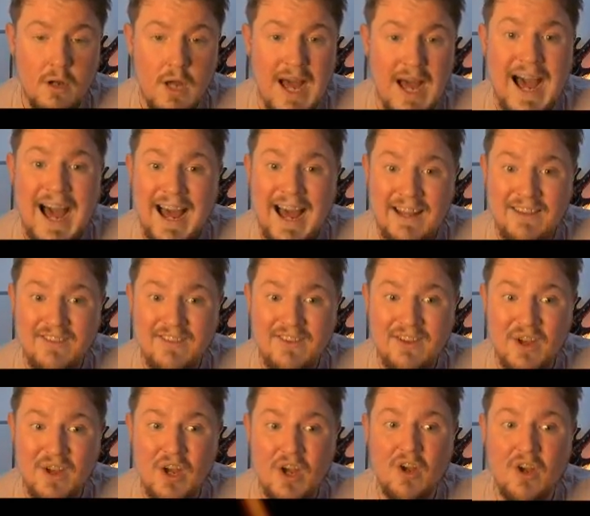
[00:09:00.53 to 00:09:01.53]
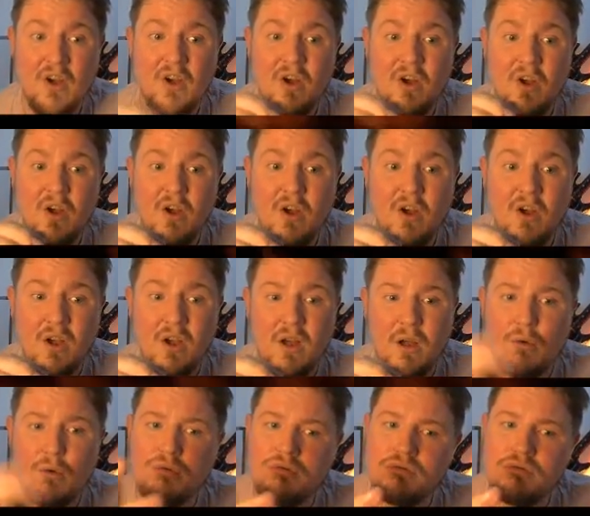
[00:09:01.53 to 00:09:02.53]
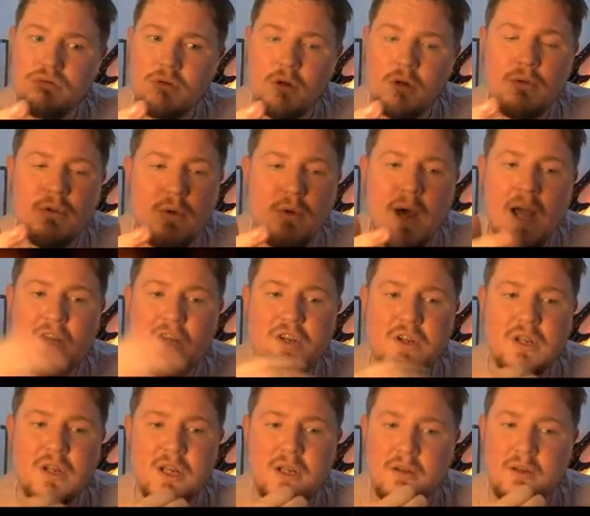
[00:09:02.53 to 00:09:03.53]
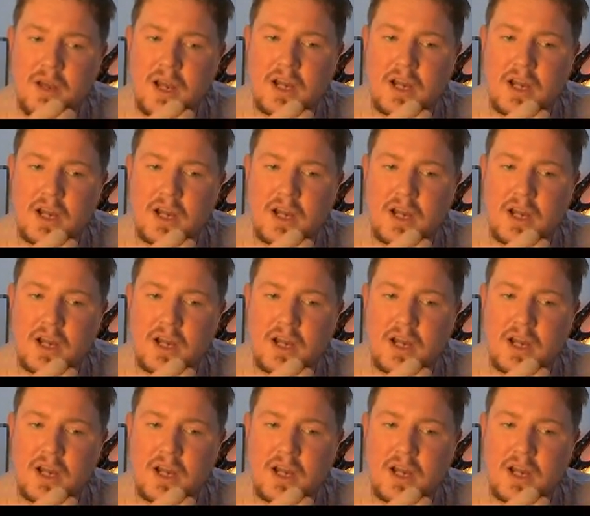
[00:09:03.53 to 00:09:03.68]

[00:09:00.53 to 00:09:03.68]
And, oh no, actually,